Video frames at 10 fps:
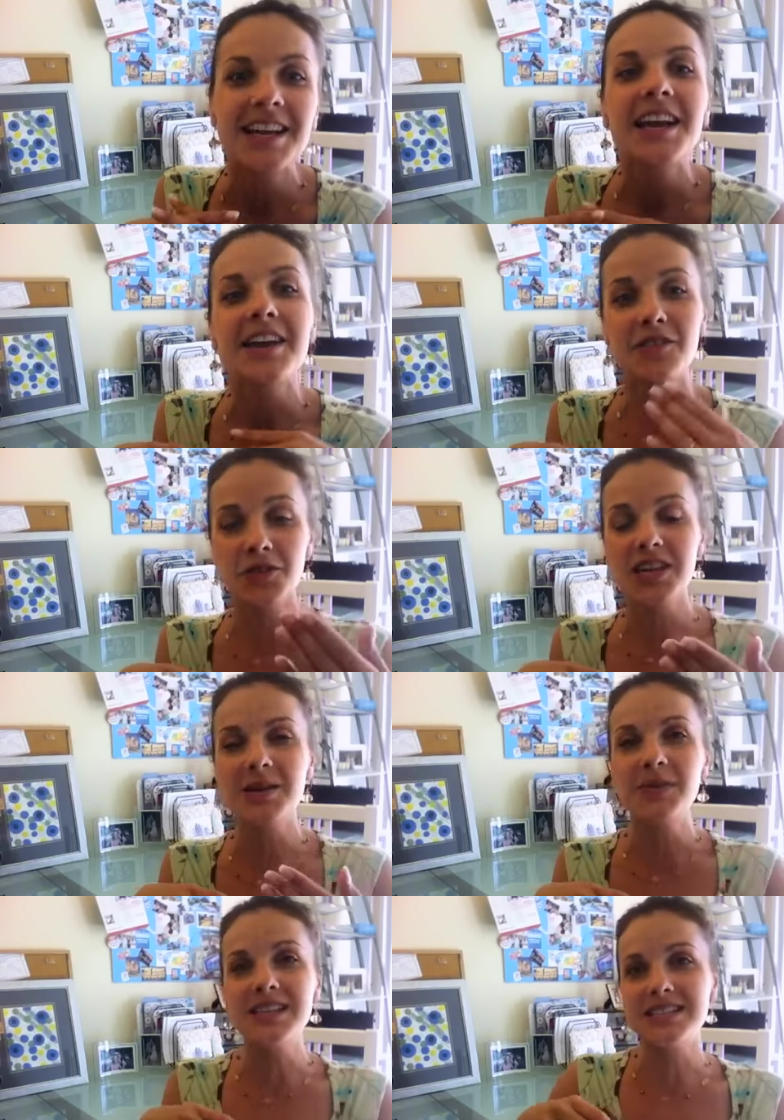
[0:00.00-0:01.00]
If you
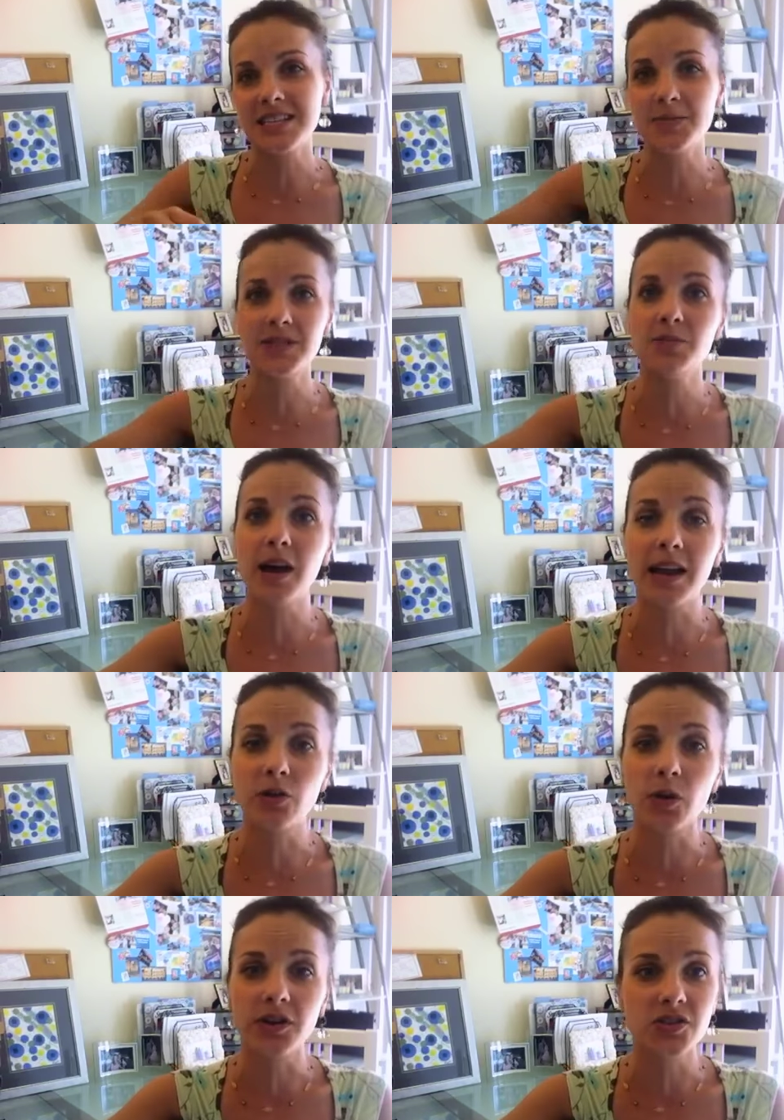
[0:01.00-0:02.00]
keep these tips in
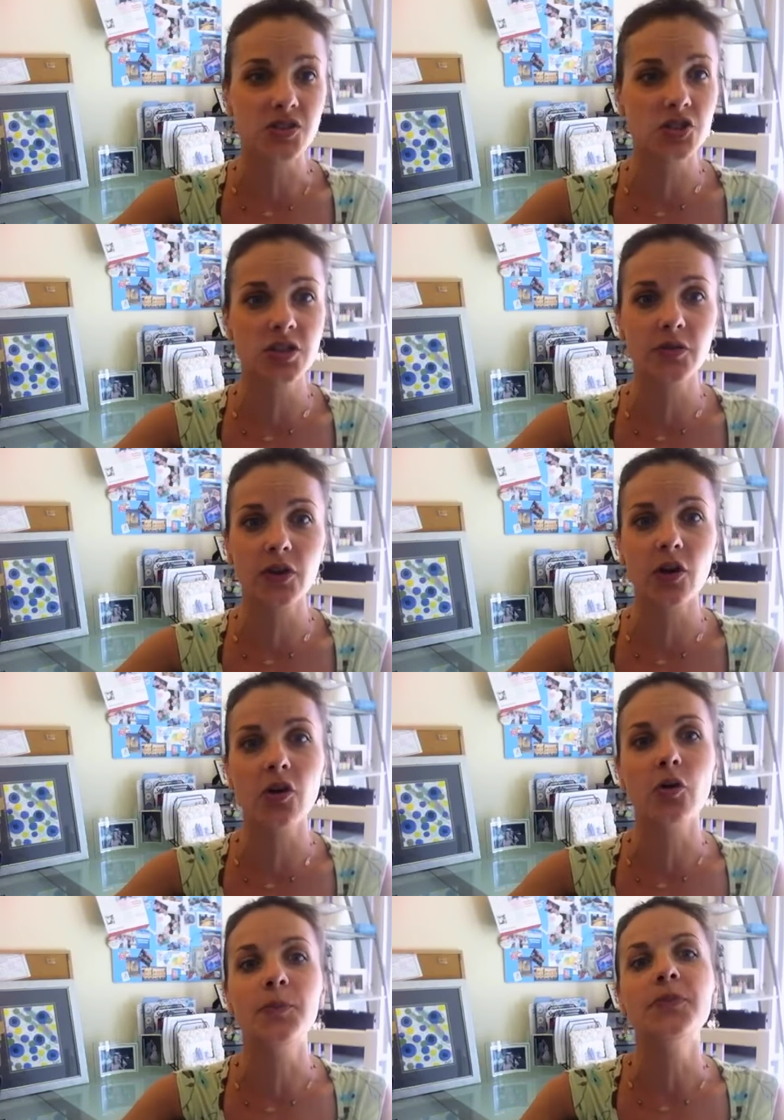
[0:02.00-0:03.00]
mind while you're searching for a
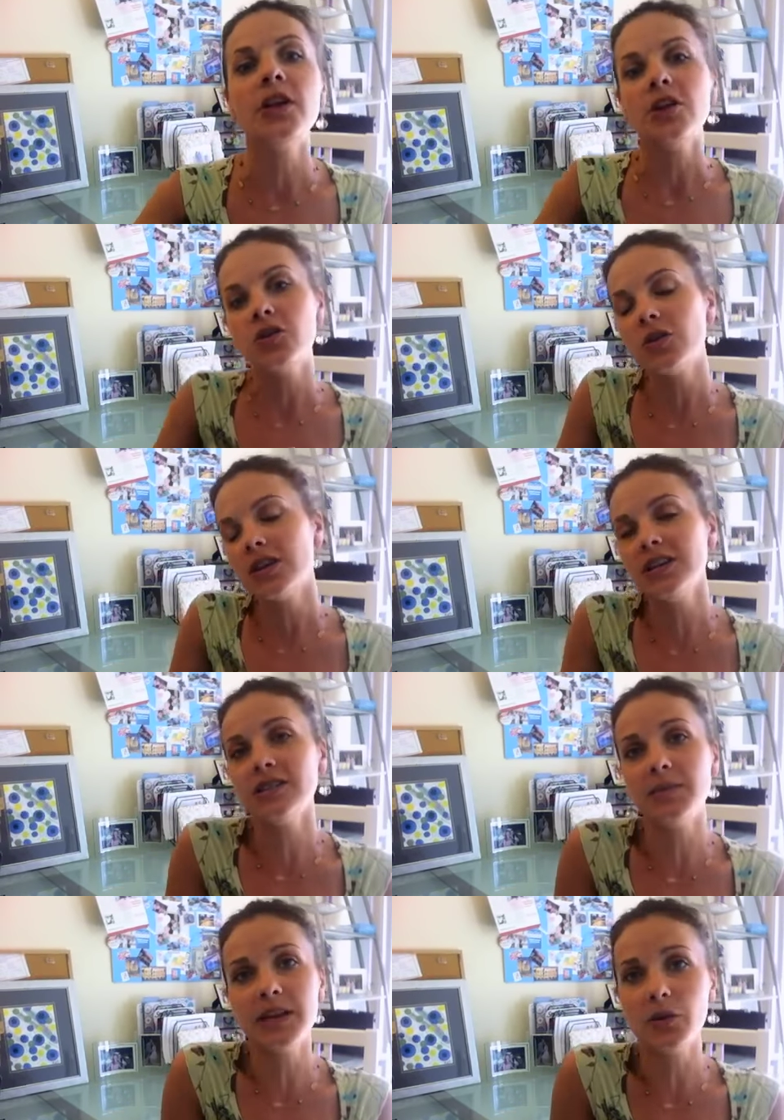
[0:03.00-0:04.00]
home, you can
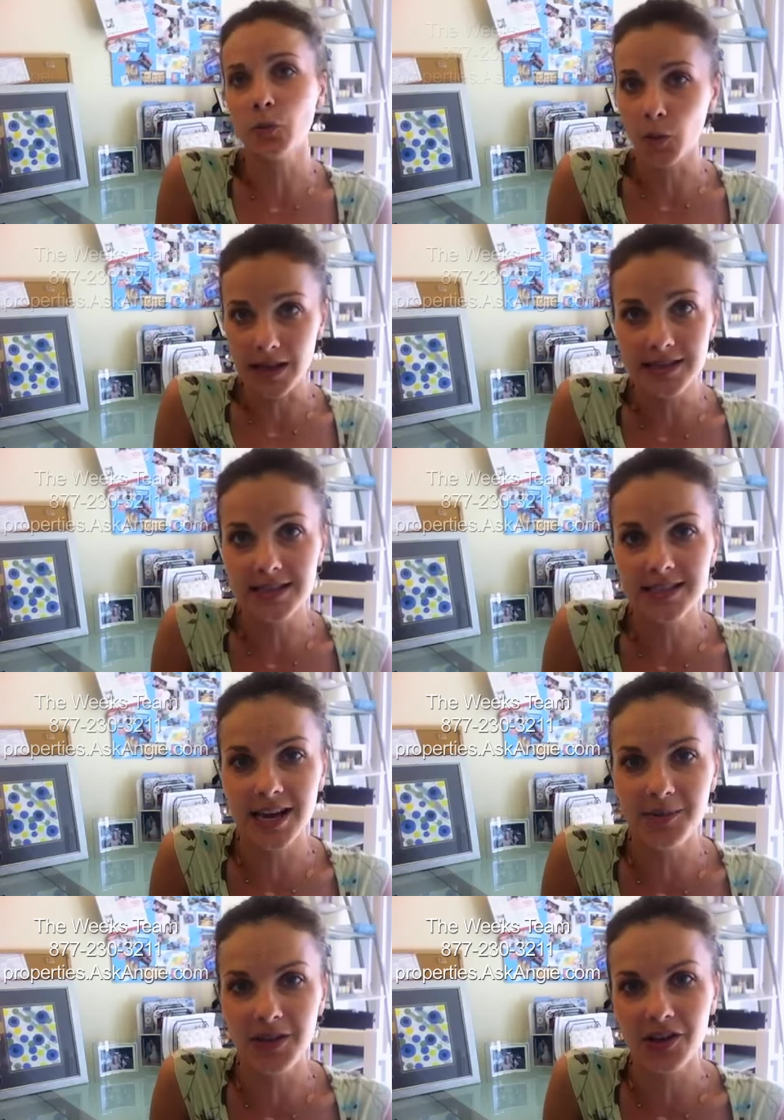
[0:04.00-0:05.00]
eliminate wasted
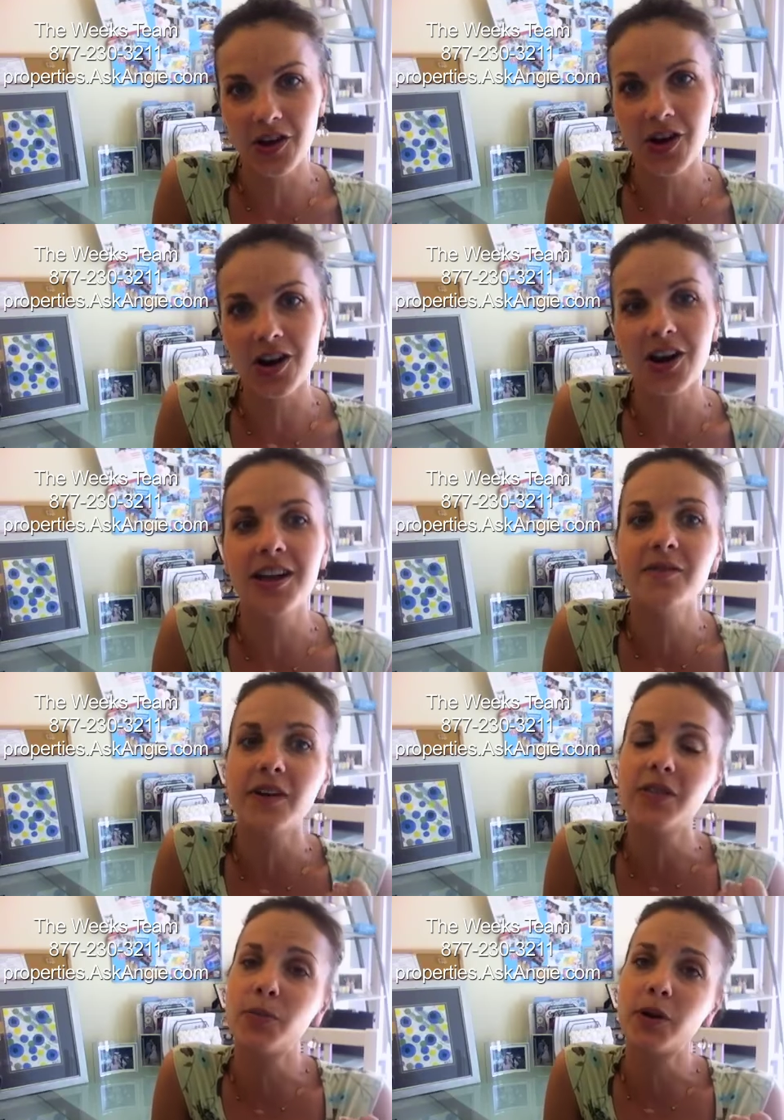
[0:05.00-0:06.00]
time in the car and
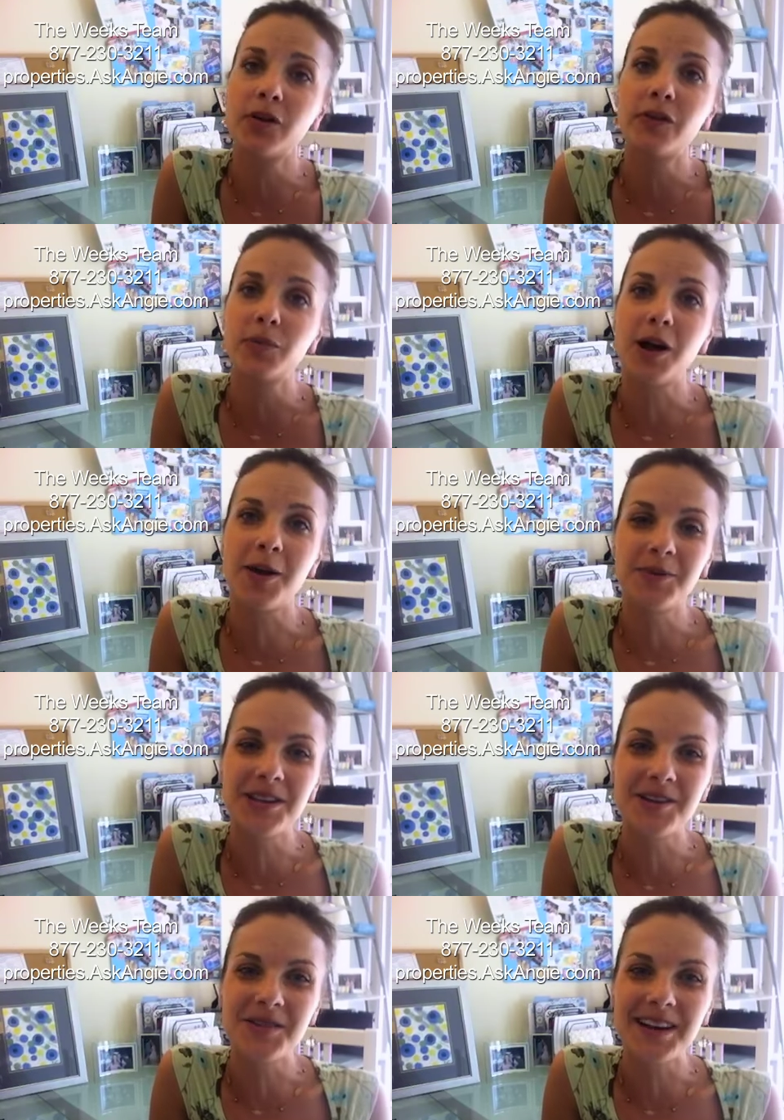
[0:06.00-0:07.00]
find the perfect
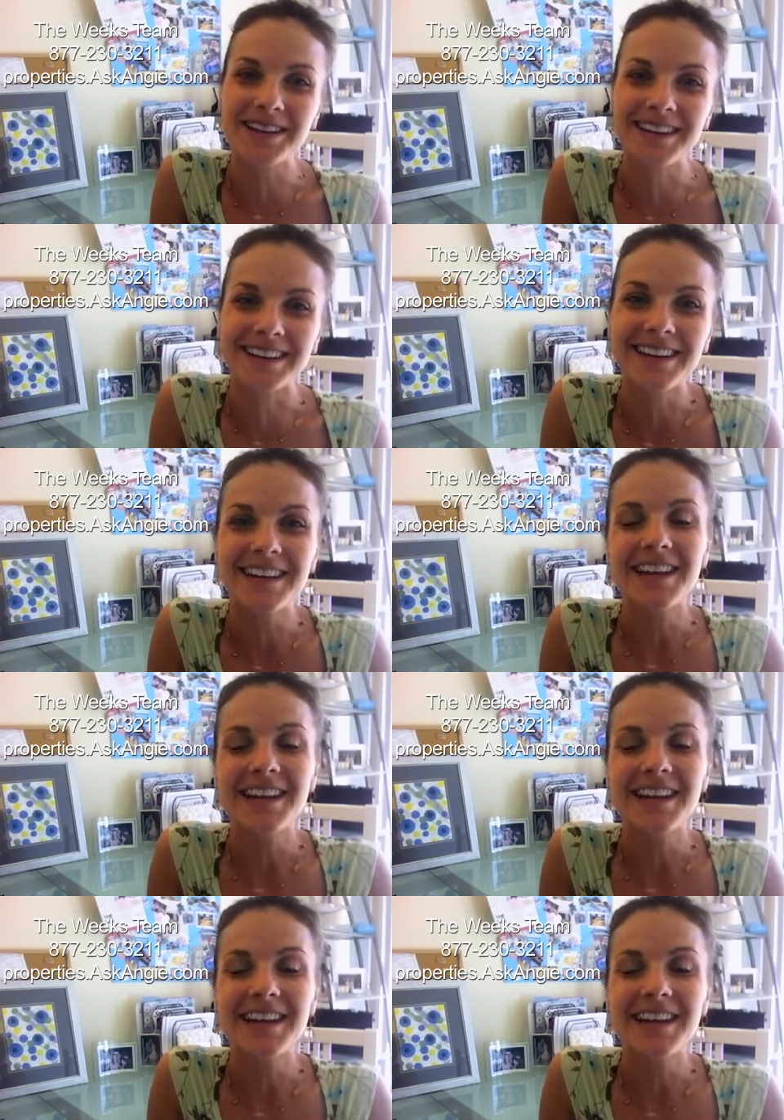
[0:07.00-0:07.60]
property quicker.